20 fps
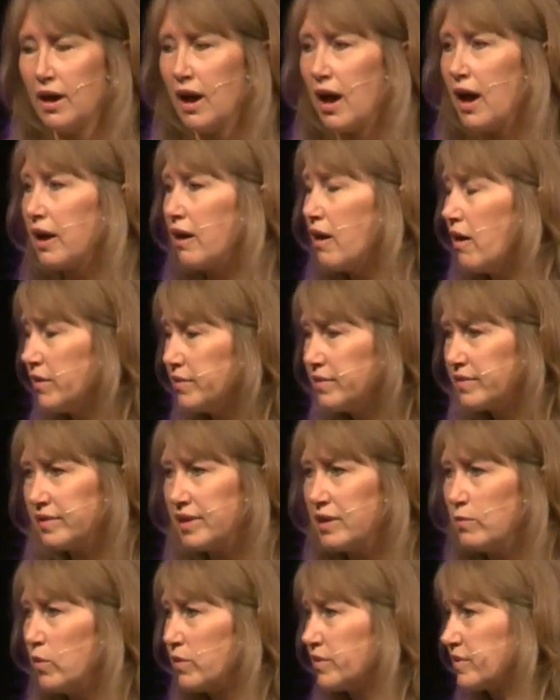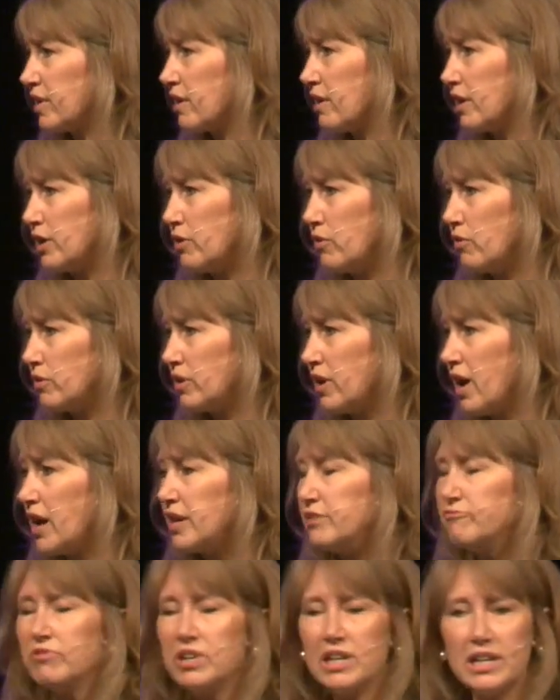I can't see what's going on. I
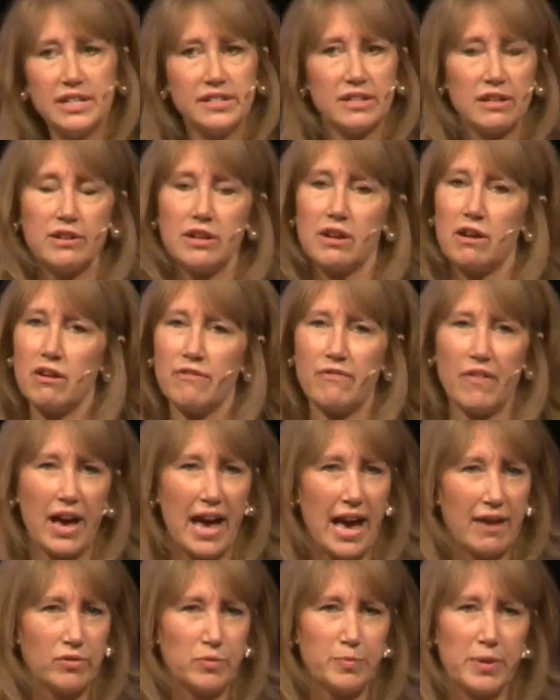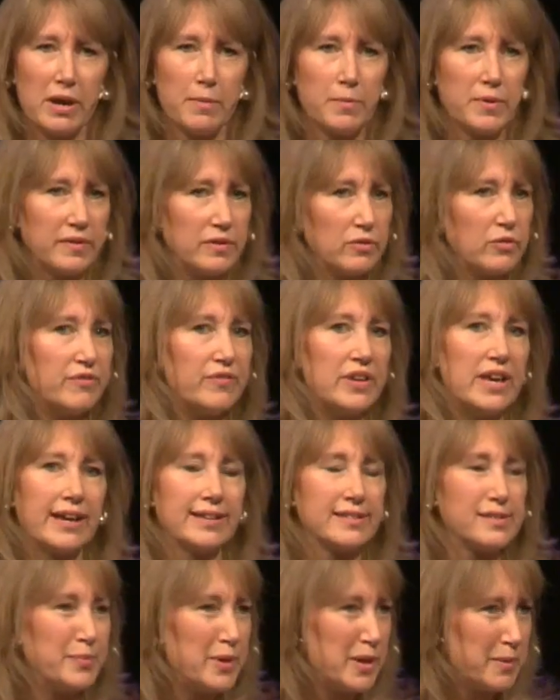really don't know if I have a purpose or if he
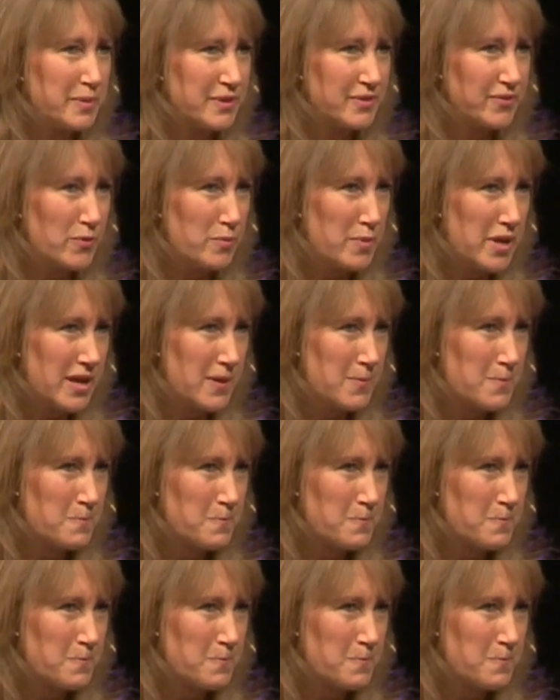has a purpose for me.